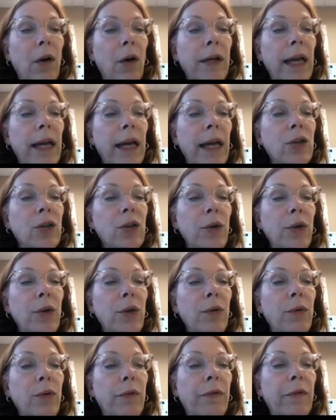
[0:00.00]
Okay, so
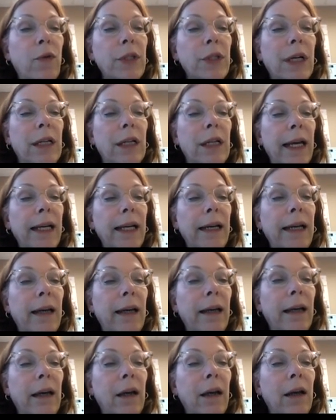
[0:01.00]
you would of course
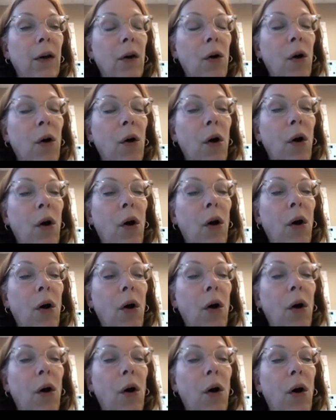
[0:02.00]
click
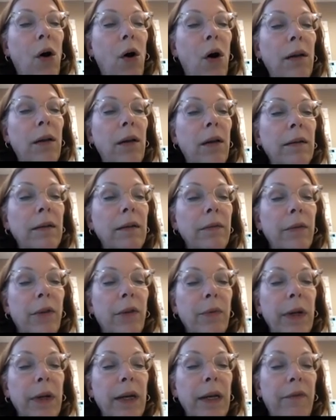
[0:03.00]
all
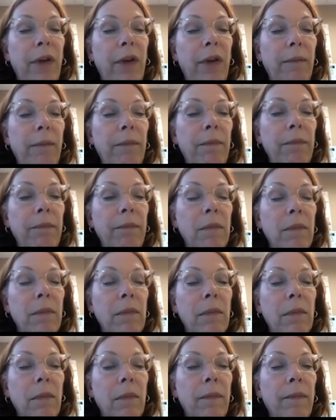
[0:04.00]
3 of them.
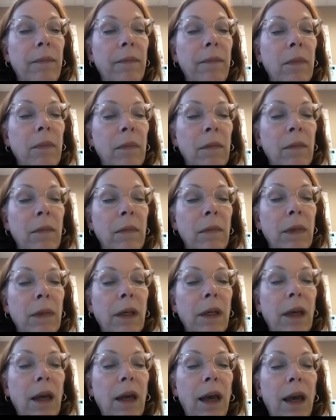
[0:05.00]

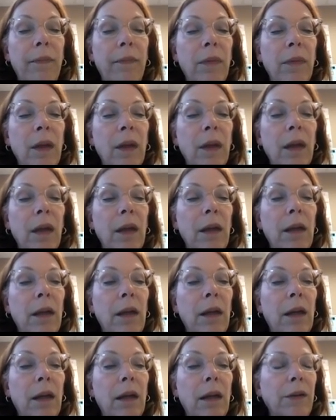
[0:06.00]
Okay,
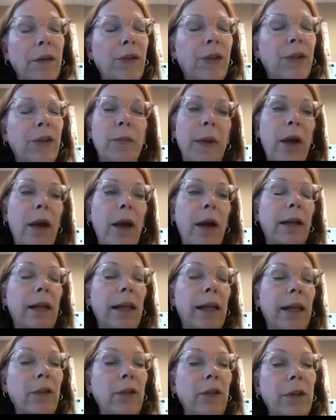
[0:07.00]
excuse me,
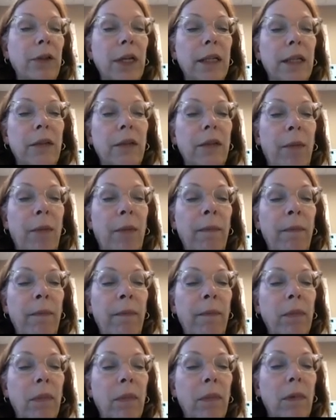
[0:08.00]
collect all 6 of them.
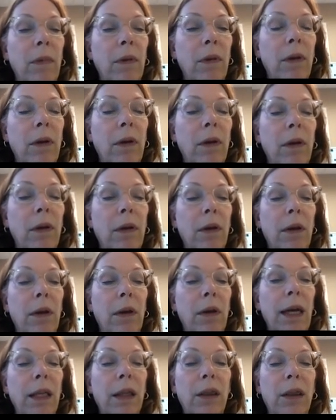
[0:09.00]

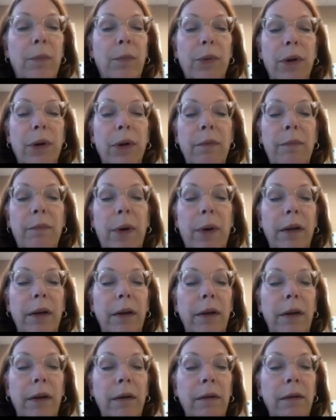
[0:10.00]
Hit the print
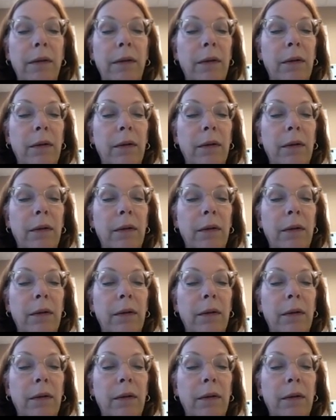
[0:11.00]
button.